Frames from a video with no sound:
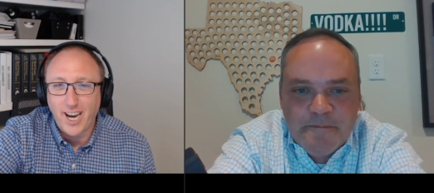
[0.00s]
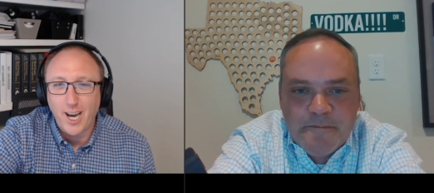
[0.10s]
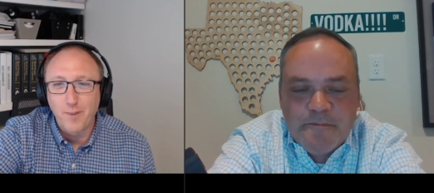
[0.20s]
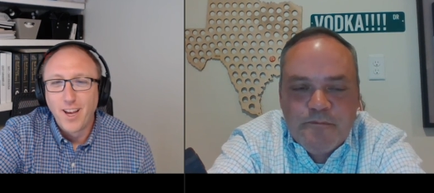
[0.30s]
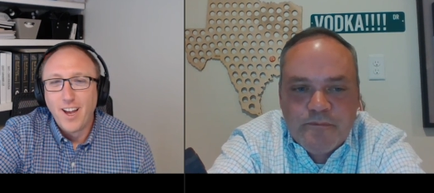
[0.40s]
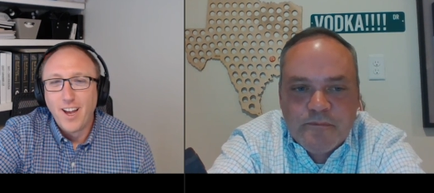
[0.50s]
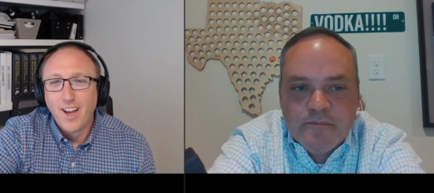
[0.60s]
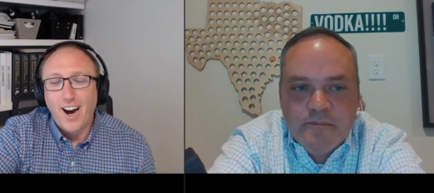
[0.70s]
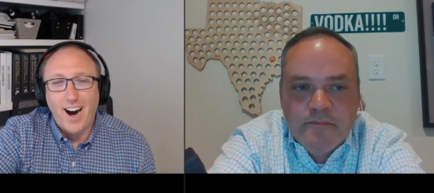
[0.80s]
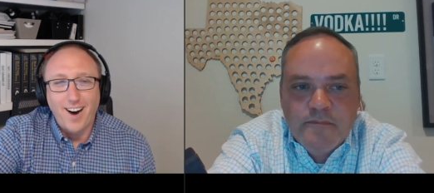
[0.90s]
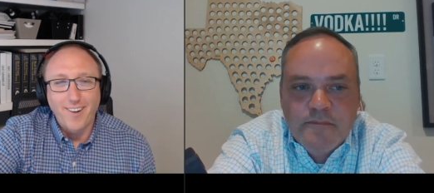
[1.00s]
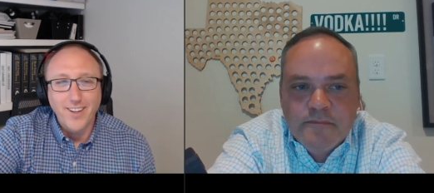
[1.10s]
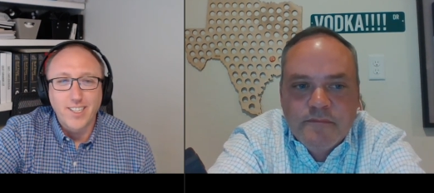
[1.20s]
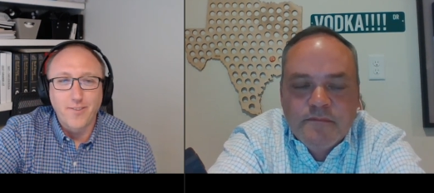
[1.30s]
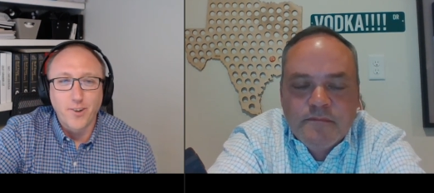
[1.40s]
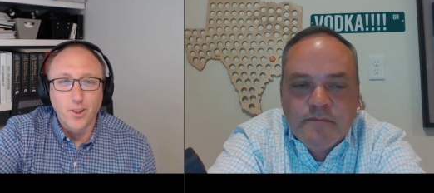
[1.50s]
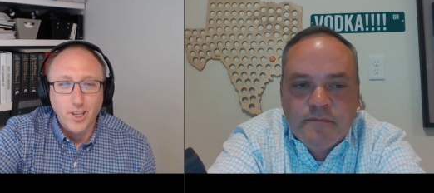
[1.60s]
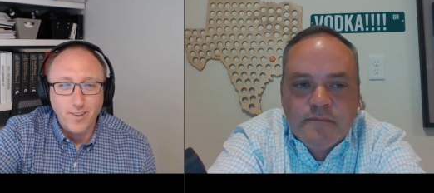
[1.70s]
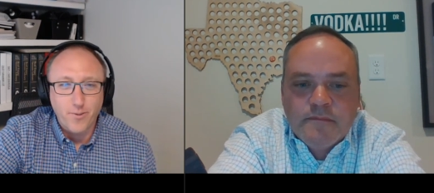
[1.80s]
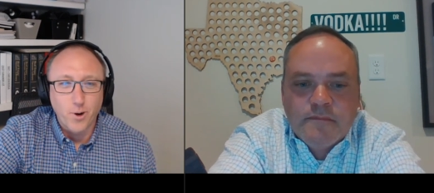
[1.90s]
Speaker 1: your time. Uh, obviously, if you're
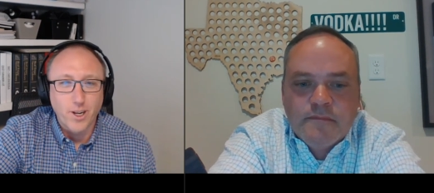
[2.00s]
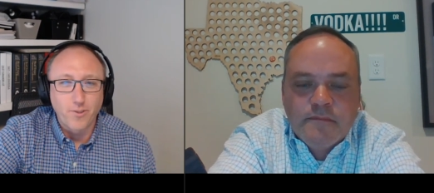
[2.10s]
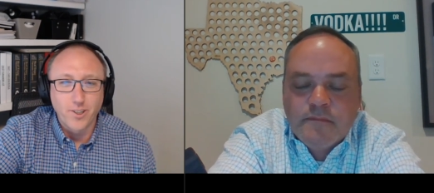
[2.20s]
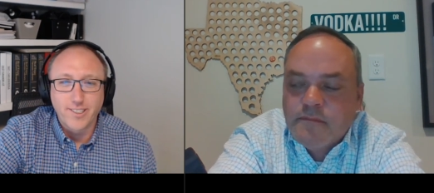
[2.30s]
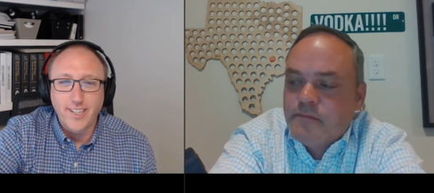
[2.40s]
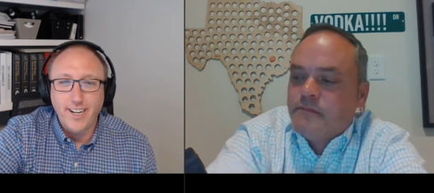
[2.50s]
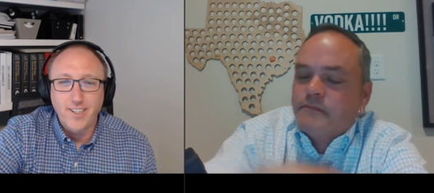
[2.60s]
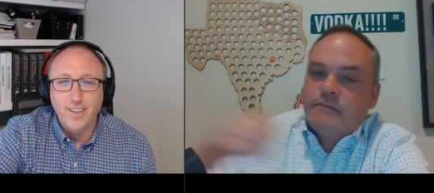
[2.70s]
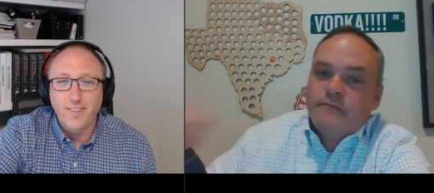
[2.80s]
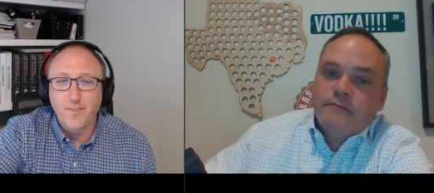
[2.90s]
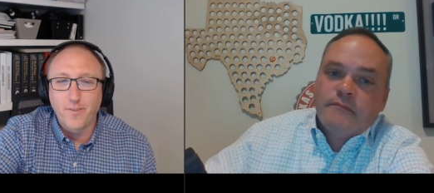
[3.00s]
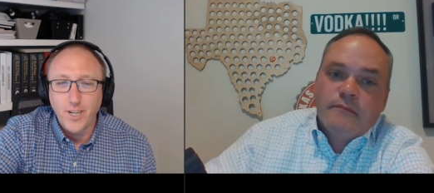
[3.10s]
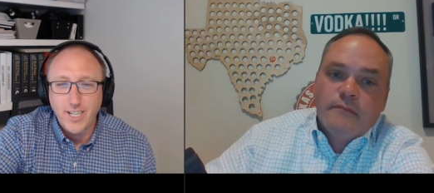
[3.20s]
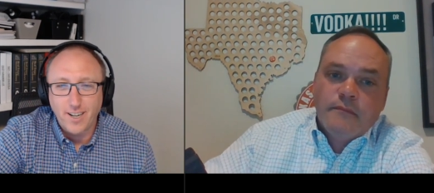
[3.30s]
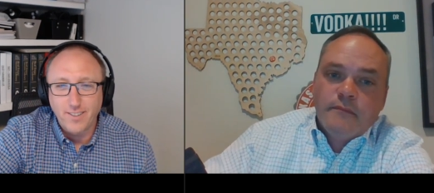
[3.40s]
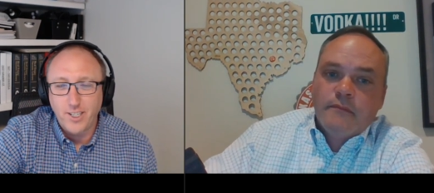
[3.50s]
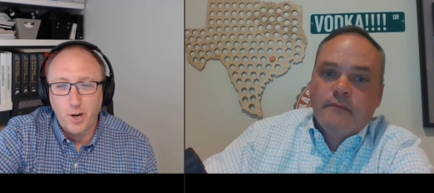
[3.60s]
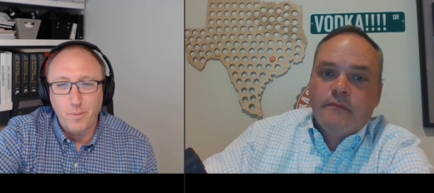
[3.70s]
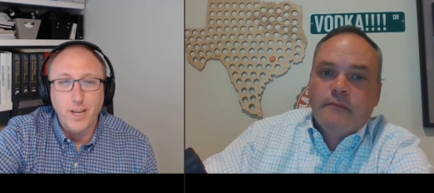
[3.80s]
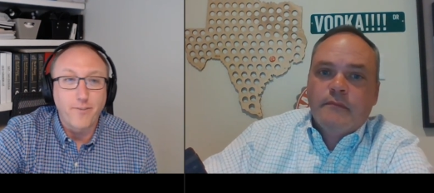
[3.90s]
looking for a good real estate agent, reach out to
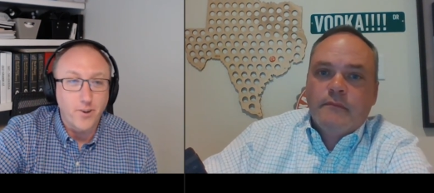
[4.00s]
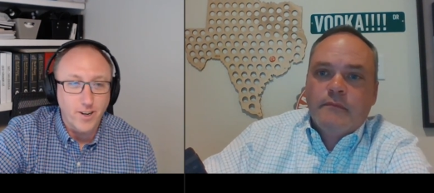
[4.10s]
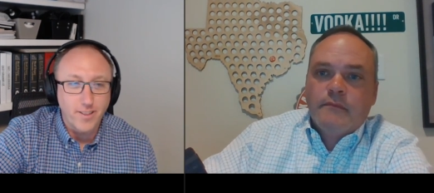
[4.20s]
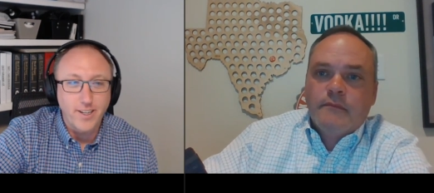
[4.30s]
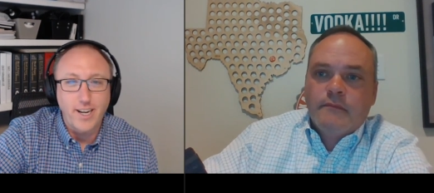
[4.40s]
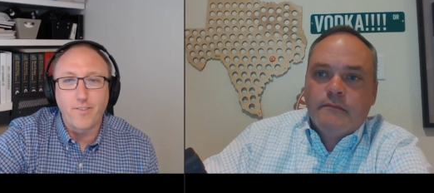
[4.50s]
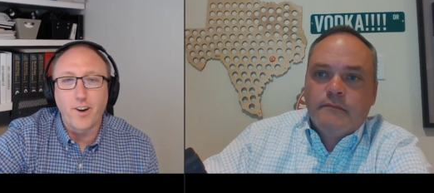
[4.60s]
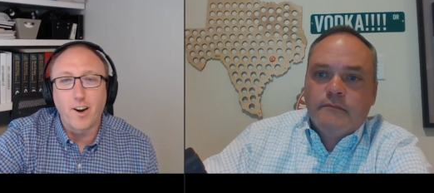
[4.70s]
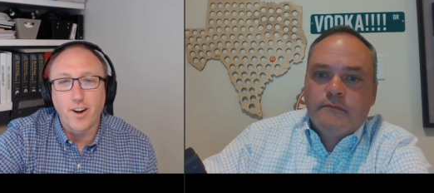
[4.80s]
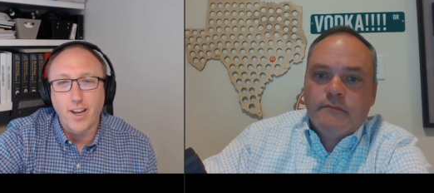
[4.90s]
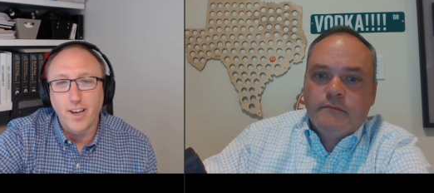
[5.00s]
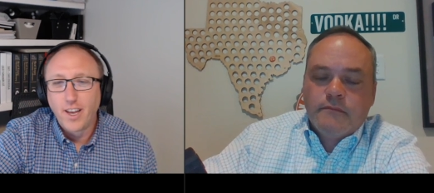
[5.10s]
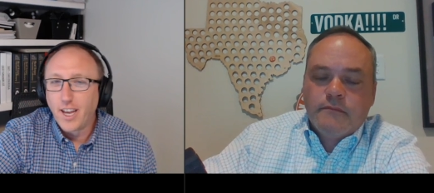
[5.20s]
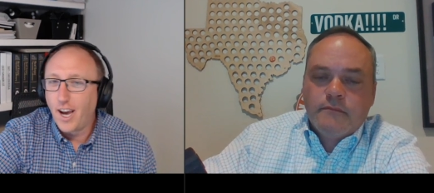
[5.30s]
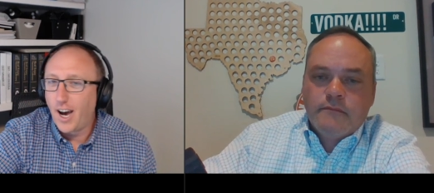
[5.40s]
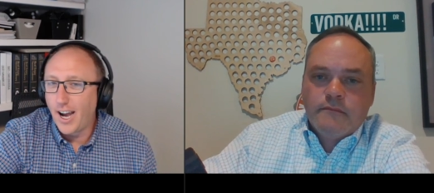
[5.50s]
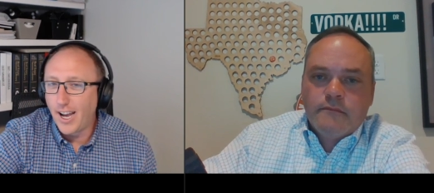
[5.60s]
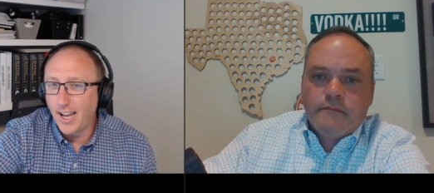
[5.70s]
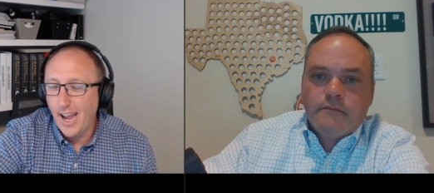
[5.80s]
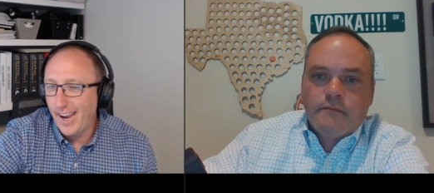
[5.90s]
Jeremy if you're in the Denver area
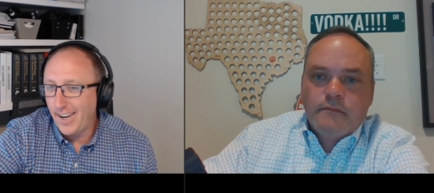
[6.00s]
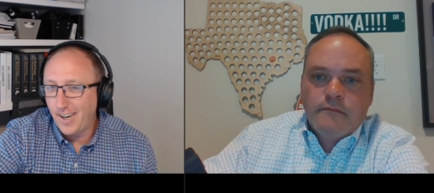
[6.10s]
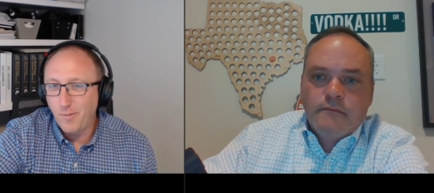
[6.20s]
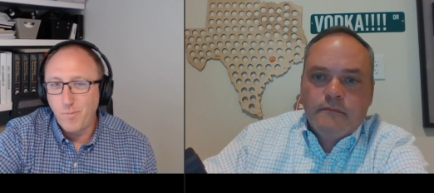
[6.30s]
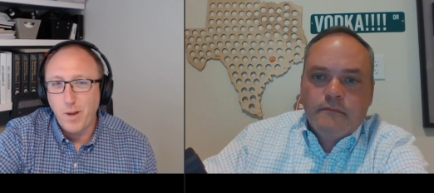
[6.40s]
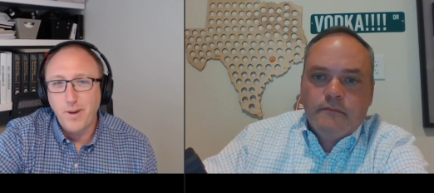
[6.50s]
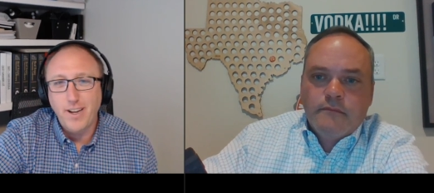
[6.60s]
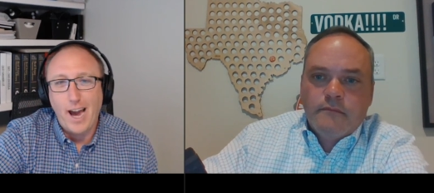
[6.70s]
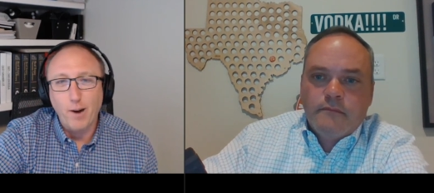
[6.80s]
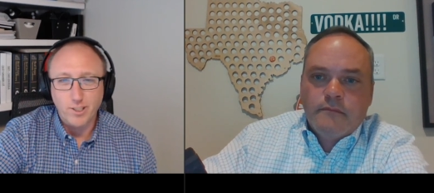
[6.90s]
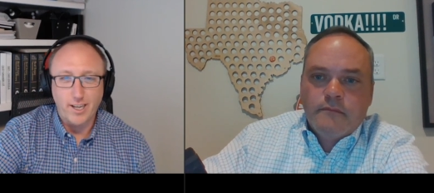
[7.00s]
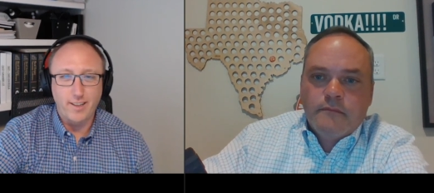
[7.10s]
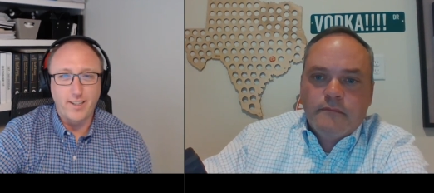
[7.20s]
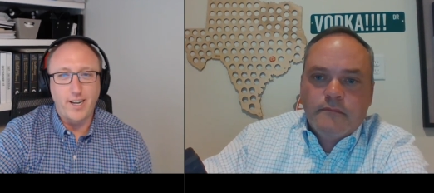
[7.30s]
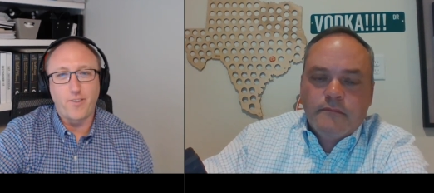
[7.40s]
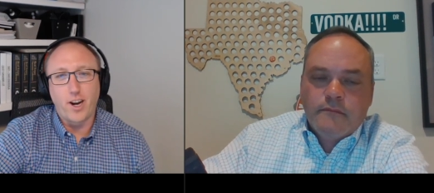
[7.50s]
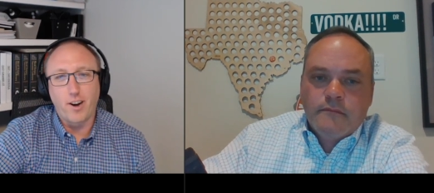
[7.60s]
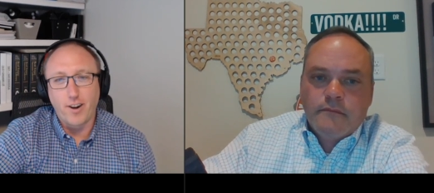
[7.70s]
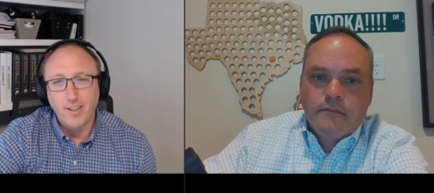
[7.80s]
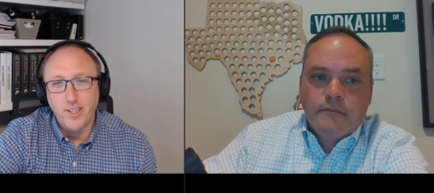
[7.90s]
uh, and maybe outside of the Denver
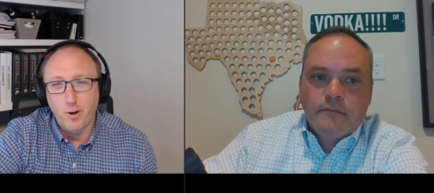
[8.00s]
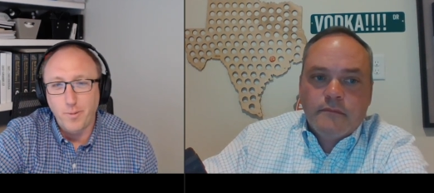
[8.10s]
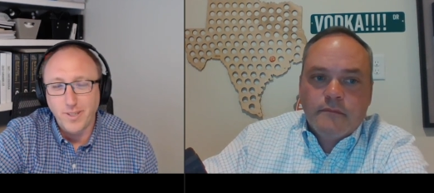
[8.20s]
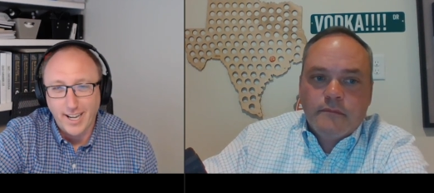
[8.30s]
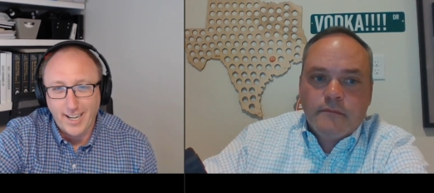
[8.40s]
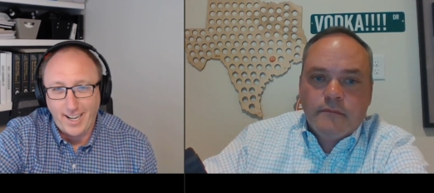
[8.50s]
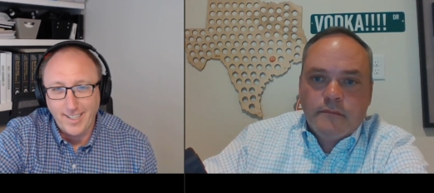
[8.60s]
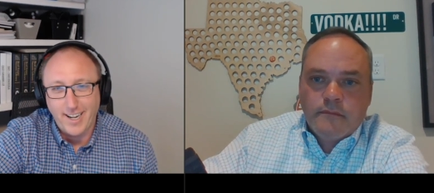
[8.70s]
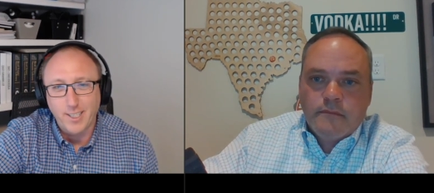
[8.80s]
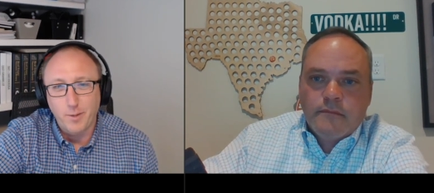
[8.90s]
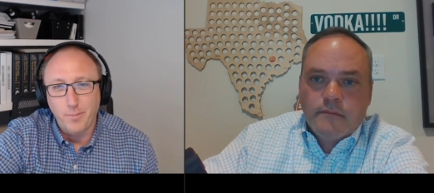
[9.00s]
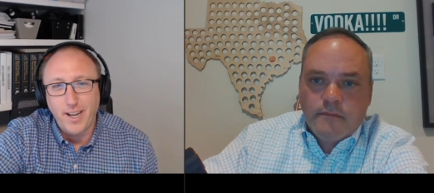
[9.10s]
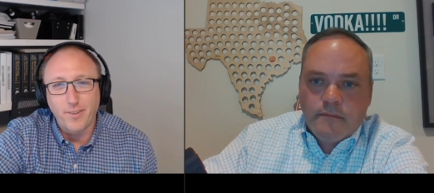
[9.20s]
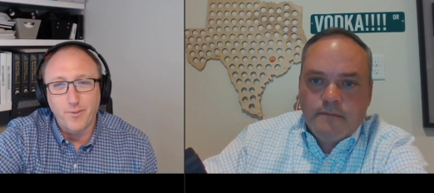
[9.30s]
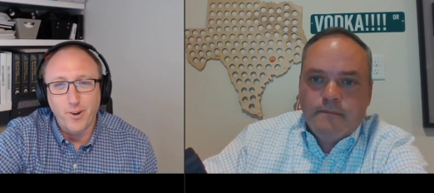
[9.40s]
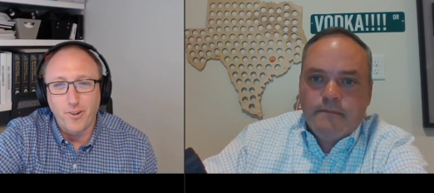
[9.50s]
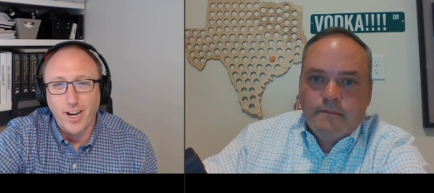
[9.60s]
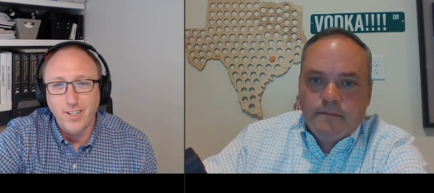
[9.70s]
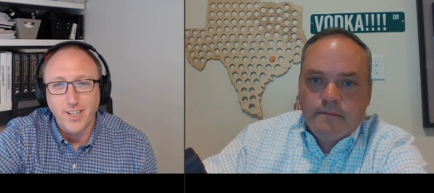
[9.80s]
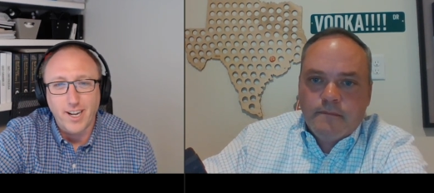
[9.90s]
area. Jeremy's got contacts up and down the Front
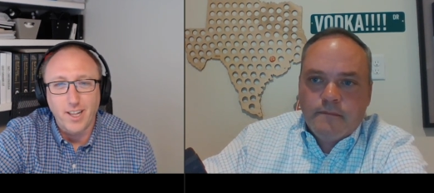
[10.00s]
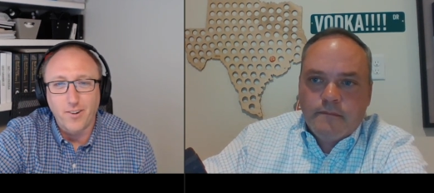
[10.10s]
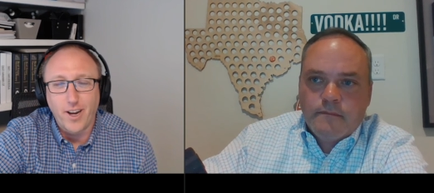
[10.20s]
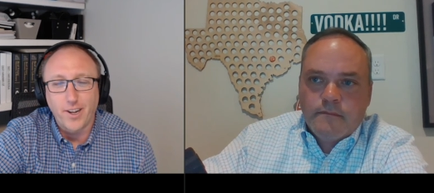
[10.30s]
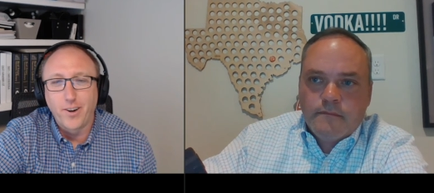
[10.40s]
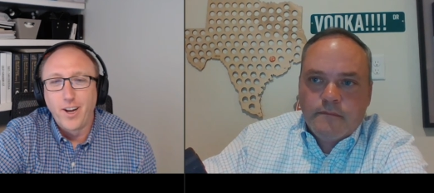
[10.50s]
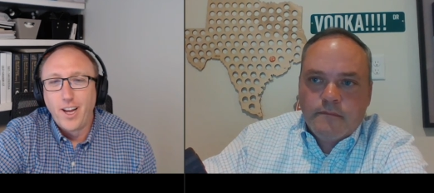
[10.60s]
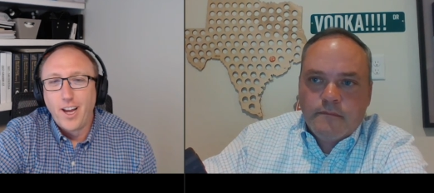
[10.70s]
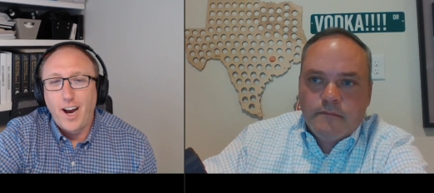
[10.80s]
Range in Colorado.